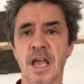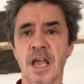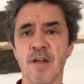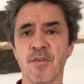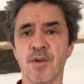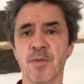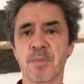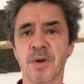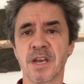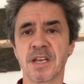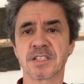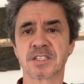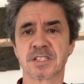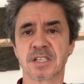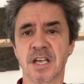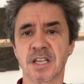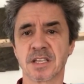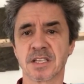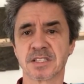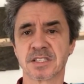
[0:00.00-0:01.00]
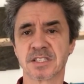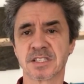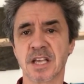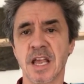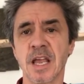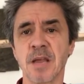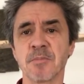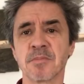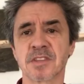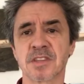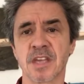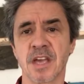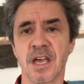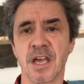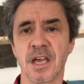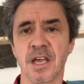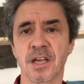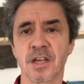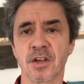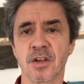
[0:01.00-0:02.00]
everybody said the same
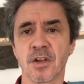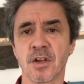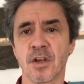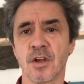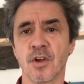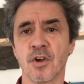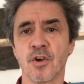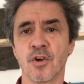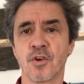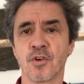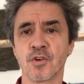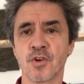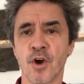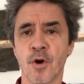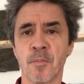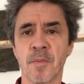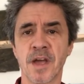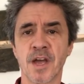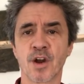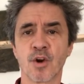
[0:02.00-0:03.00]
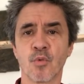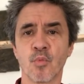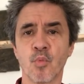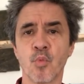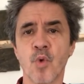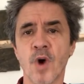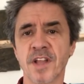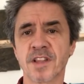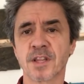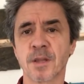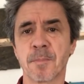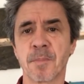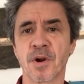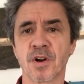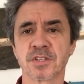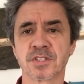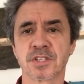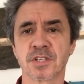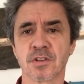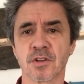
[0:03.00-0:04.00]
thing no matter what the
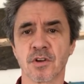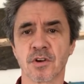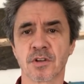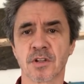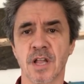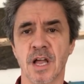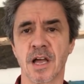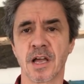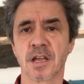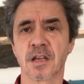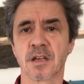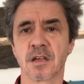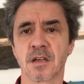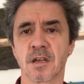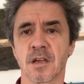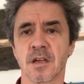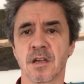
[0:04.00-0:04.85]
person looked like.